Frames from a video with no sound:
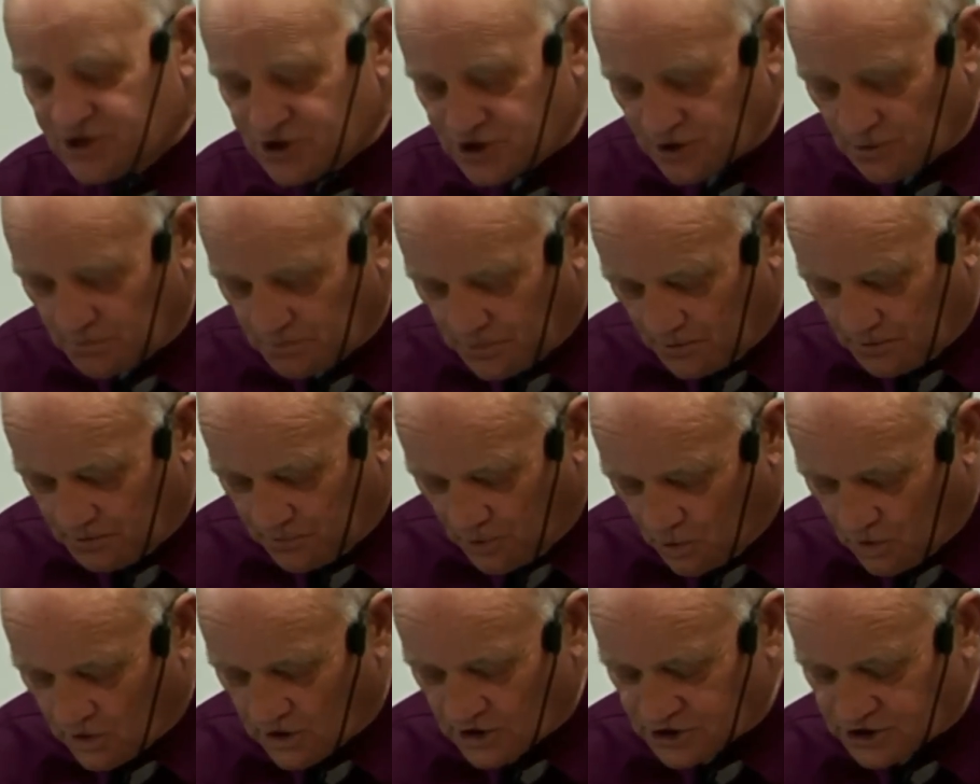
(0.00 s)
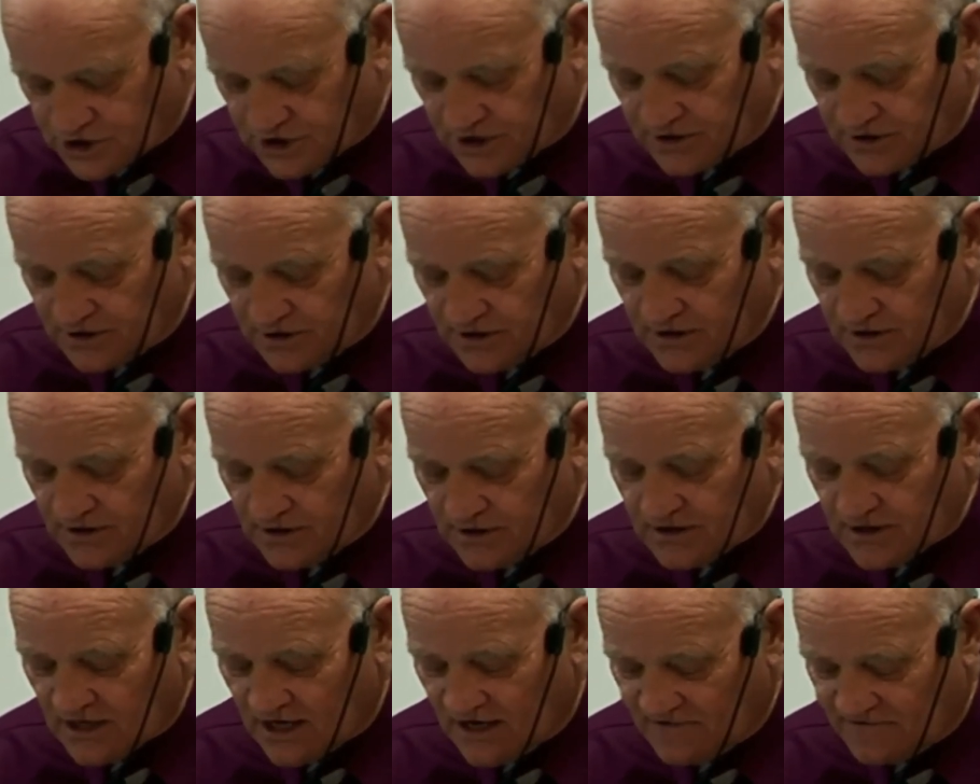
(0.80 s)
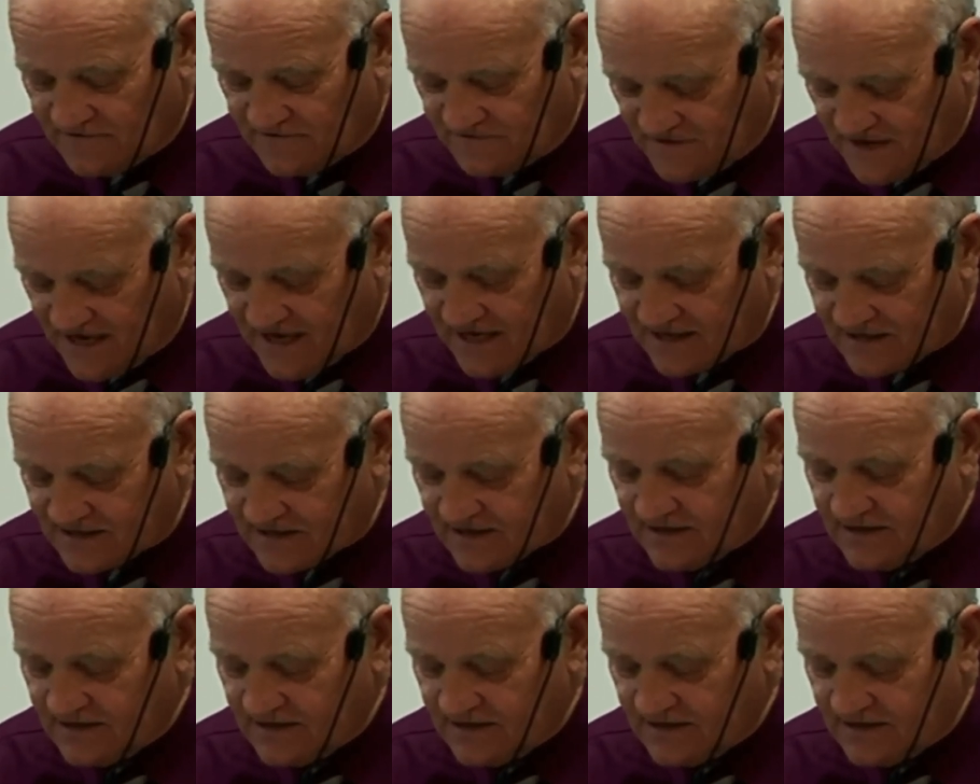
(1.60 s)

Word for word: the proportion of faith.